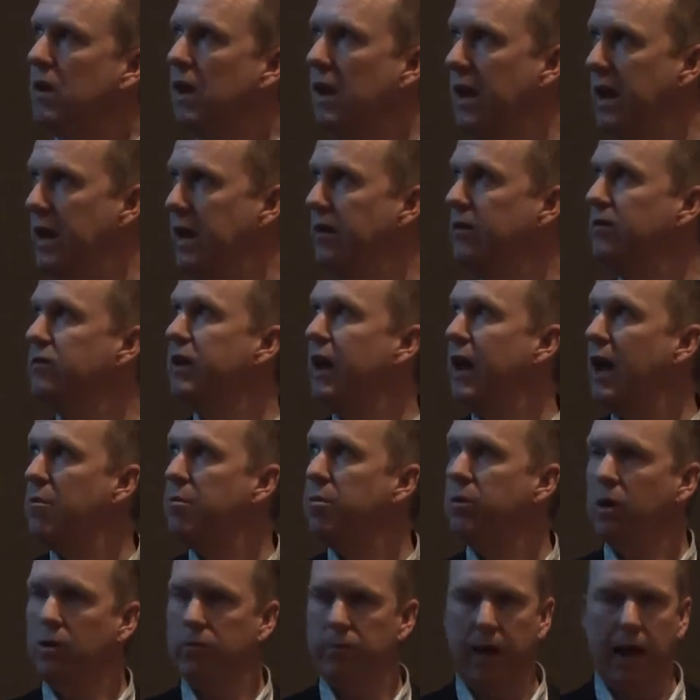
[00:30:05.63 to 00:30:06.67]
An
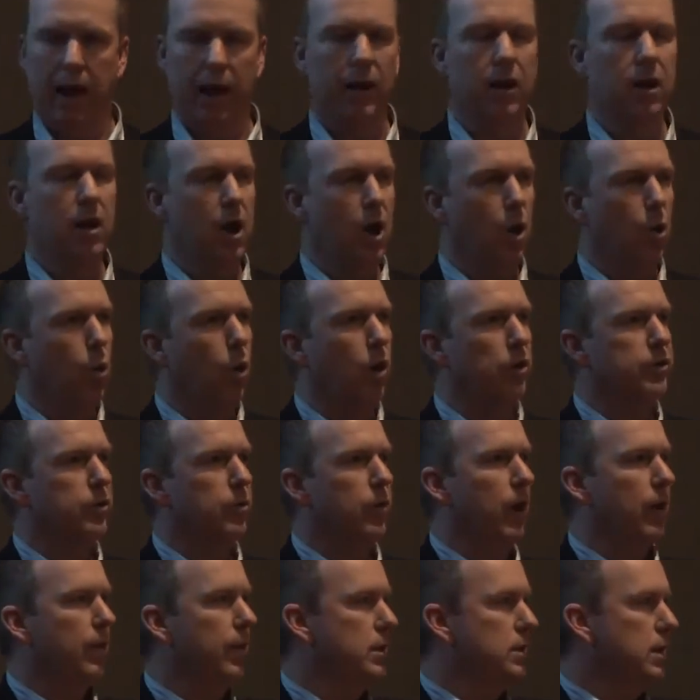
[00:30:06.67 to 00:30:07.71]
example of that was
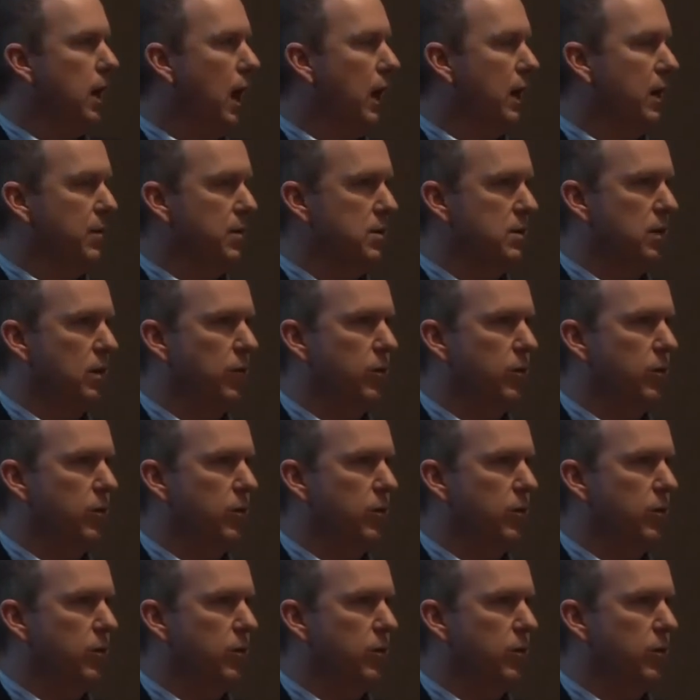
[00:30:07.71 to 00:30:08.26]
around the documents